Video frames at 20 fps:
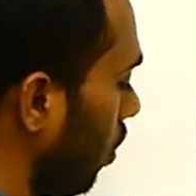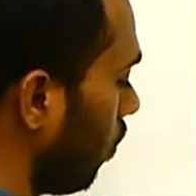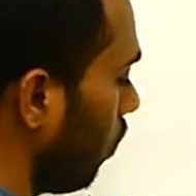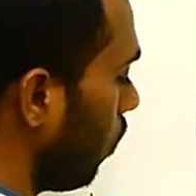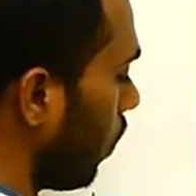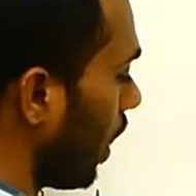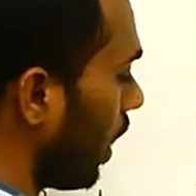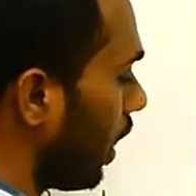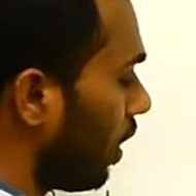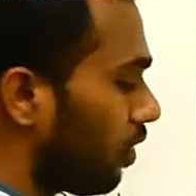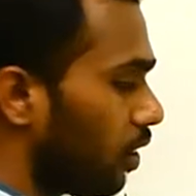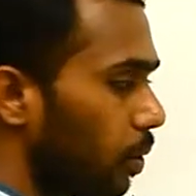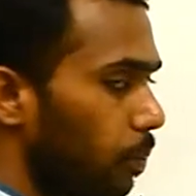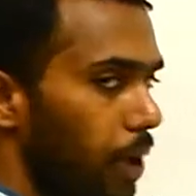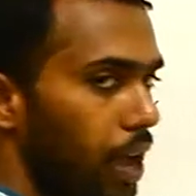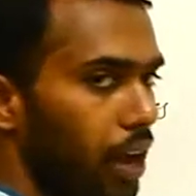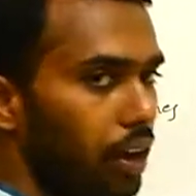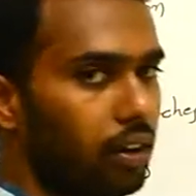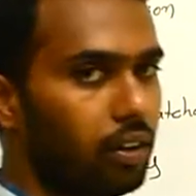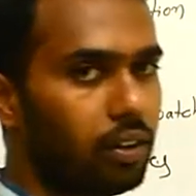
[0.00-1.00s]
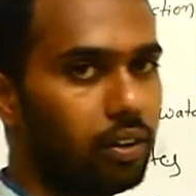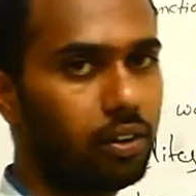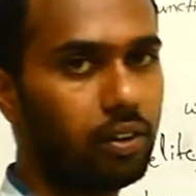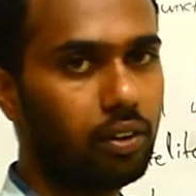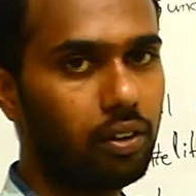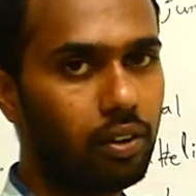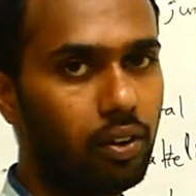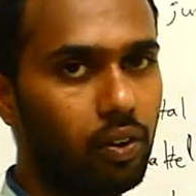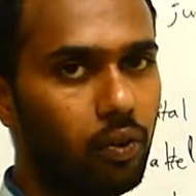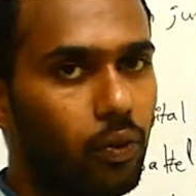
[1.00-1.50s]
Valency band.
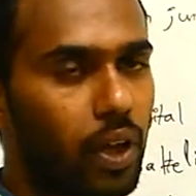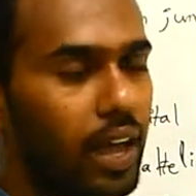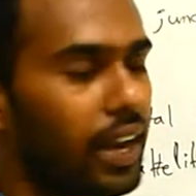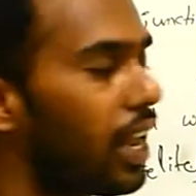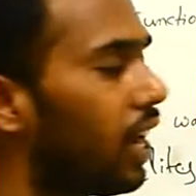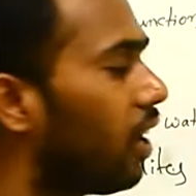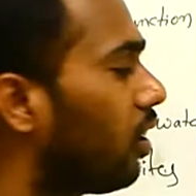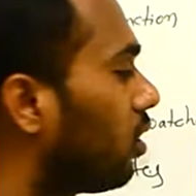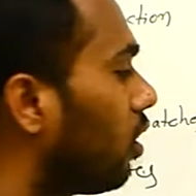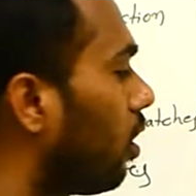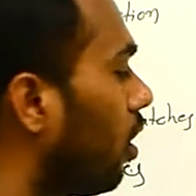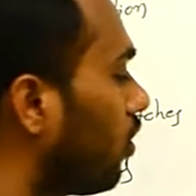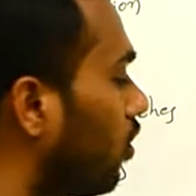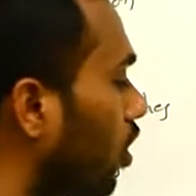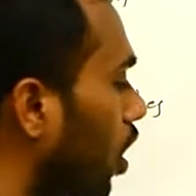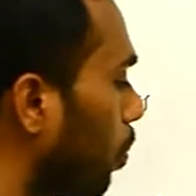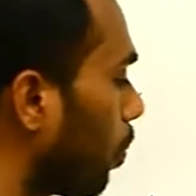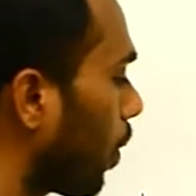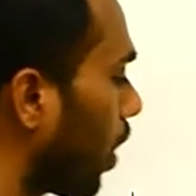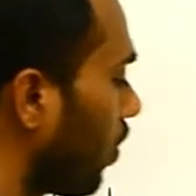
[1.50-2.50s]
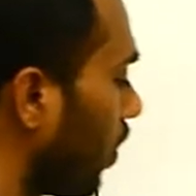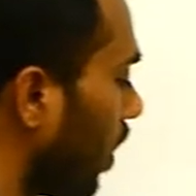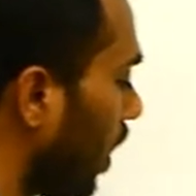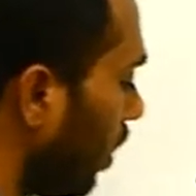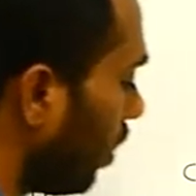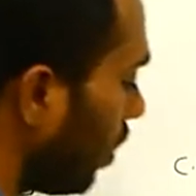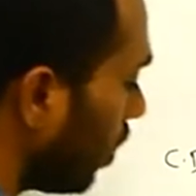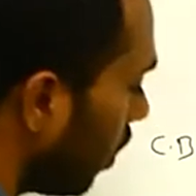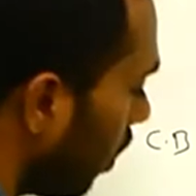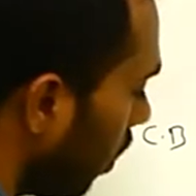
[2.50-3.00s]
Where electrons are
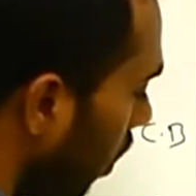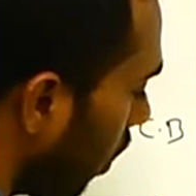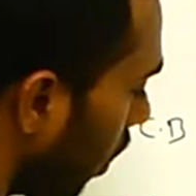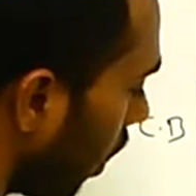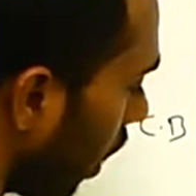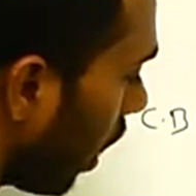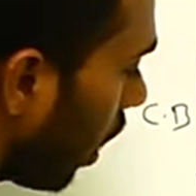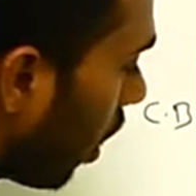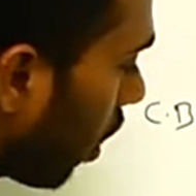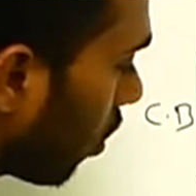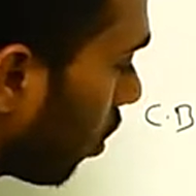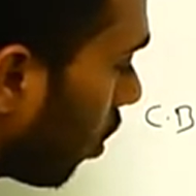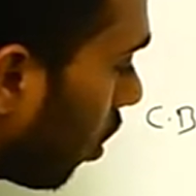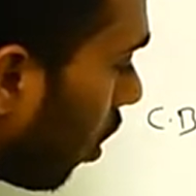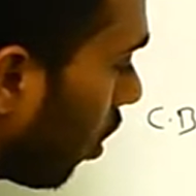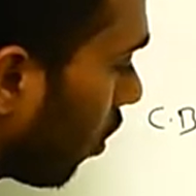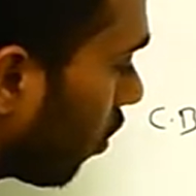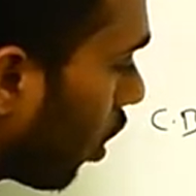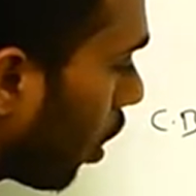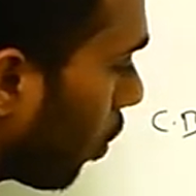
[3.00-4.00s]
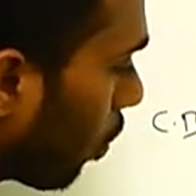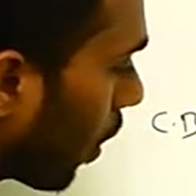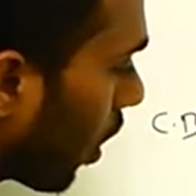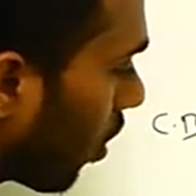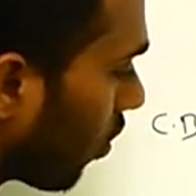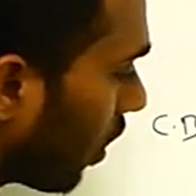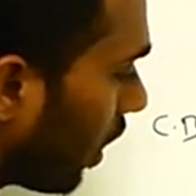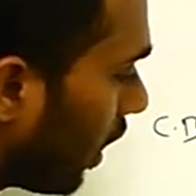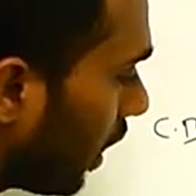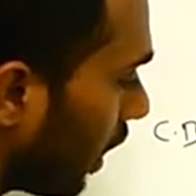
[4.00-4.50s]
present? Electrons are
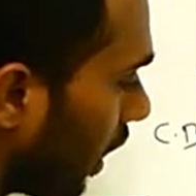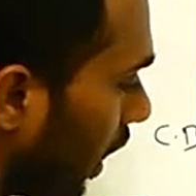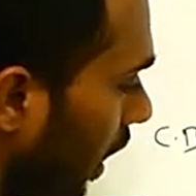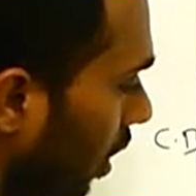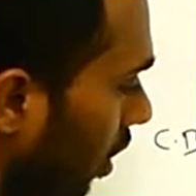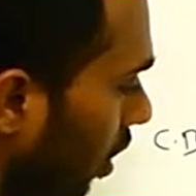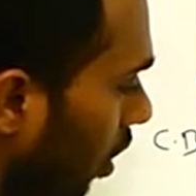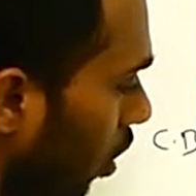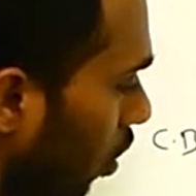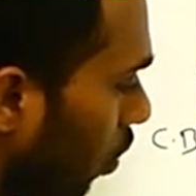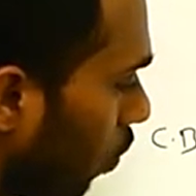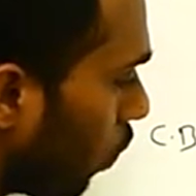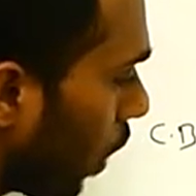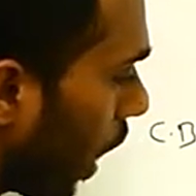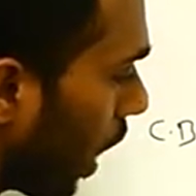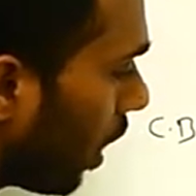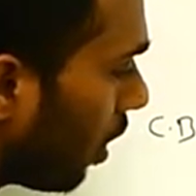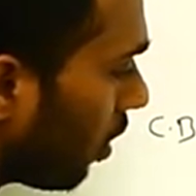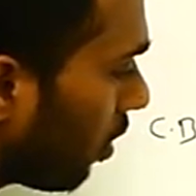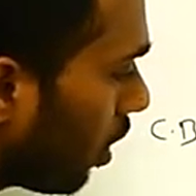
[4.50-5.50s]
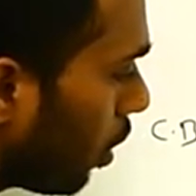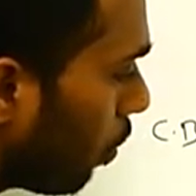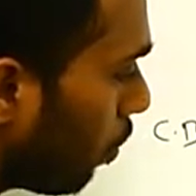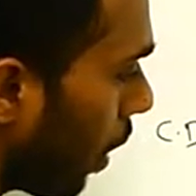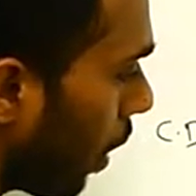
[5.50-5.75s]
present in valency